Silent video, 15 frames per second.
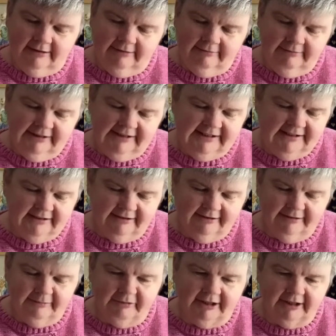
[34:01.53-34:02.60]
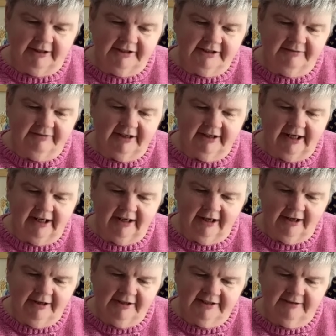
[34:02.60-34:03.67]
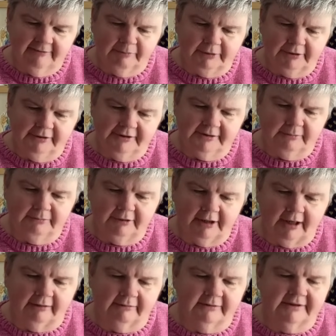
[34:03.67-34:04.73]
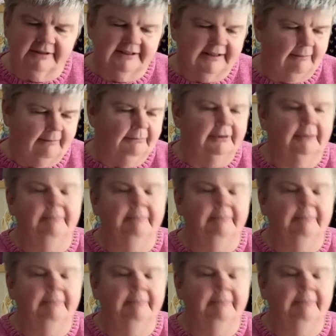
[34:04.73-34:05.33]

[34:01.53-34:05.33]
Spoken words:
This is another Brenda Javert, House of Blues and Browns sampler